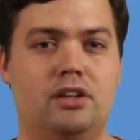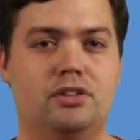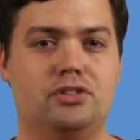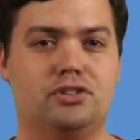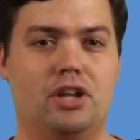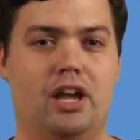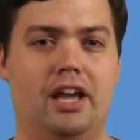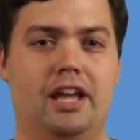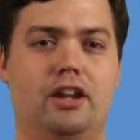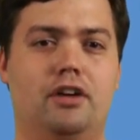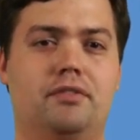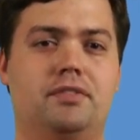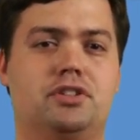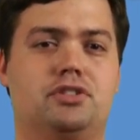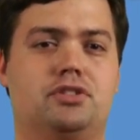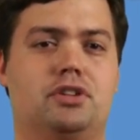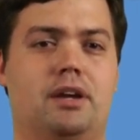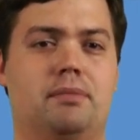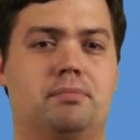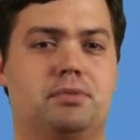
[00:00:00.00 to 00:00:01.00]
So head over
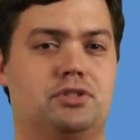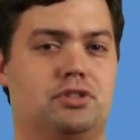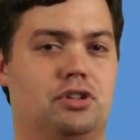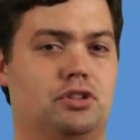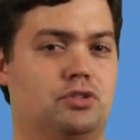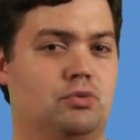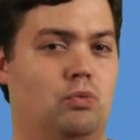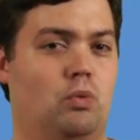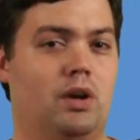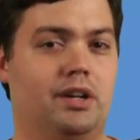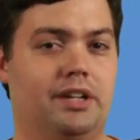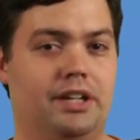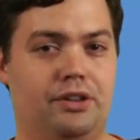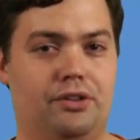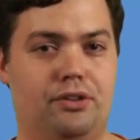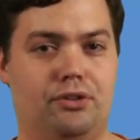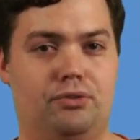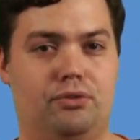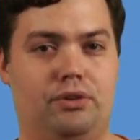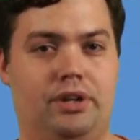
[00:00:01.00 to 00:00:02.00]
to episodes 1
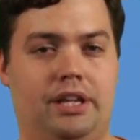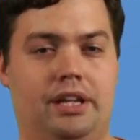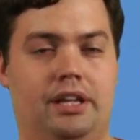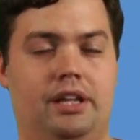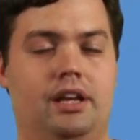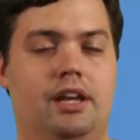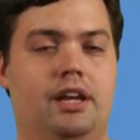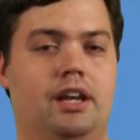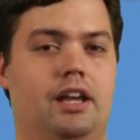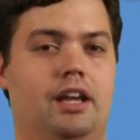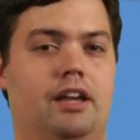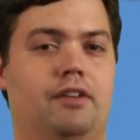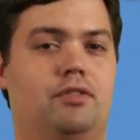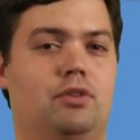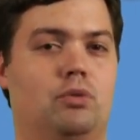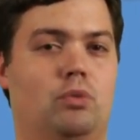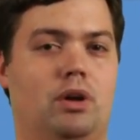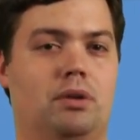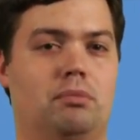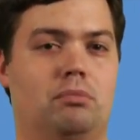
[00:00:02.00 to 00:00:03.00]
and 3
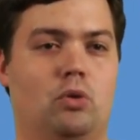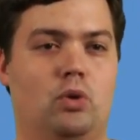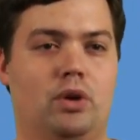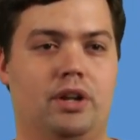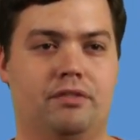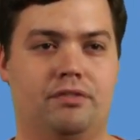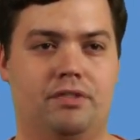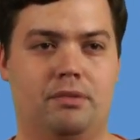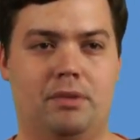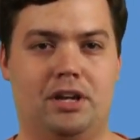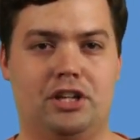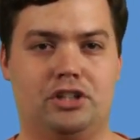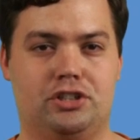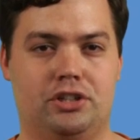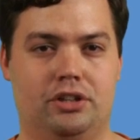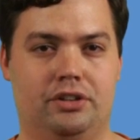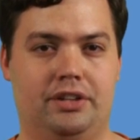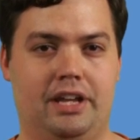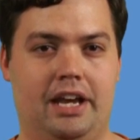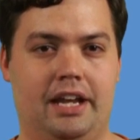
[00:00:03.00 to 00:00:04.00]
if you want more
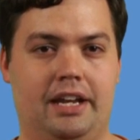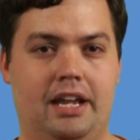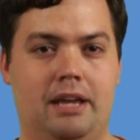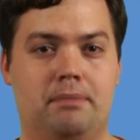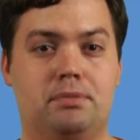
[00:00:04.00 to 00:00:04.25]
information on that.